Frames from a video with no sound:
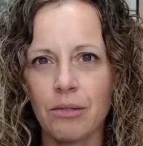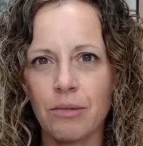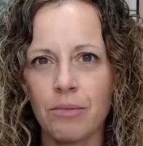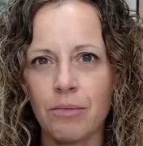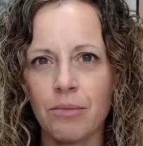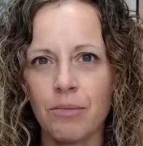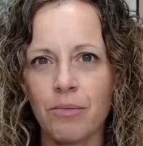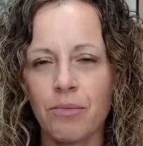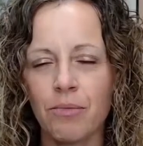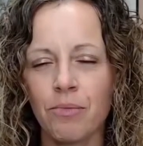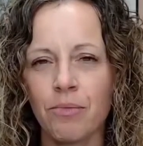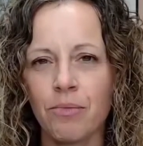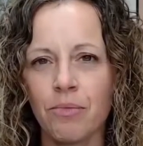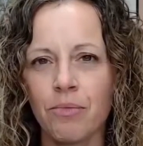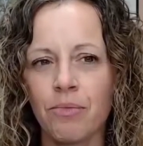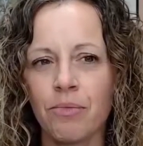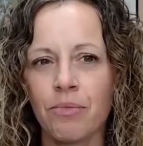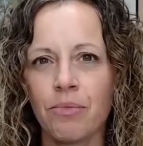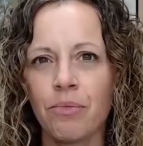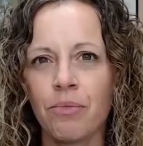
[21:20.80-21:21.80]

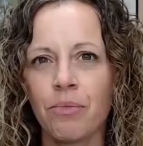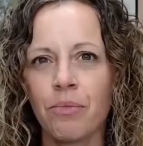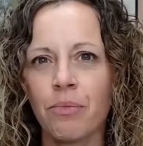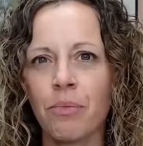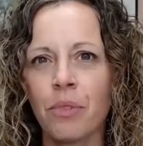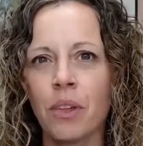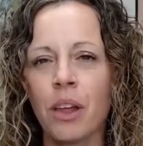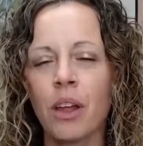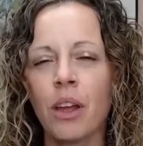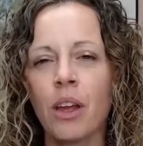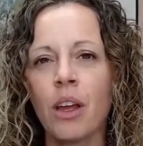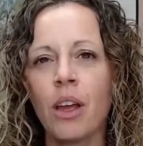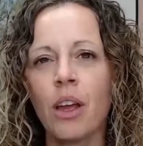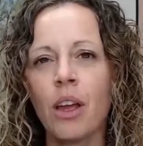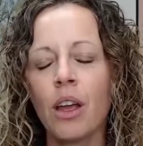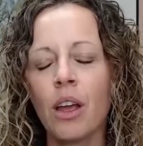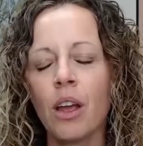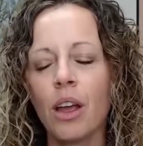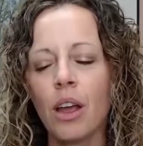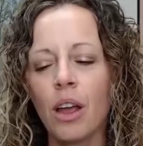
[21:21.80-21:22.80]

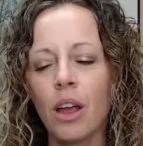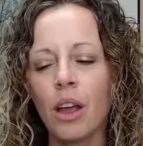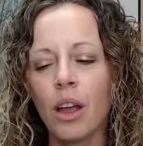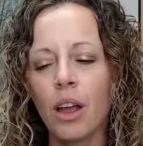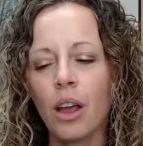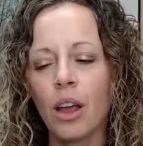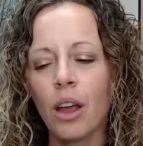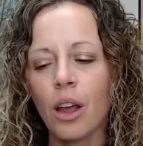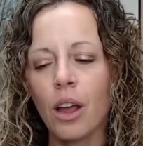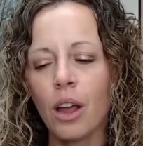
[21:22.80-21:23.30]
[no speech]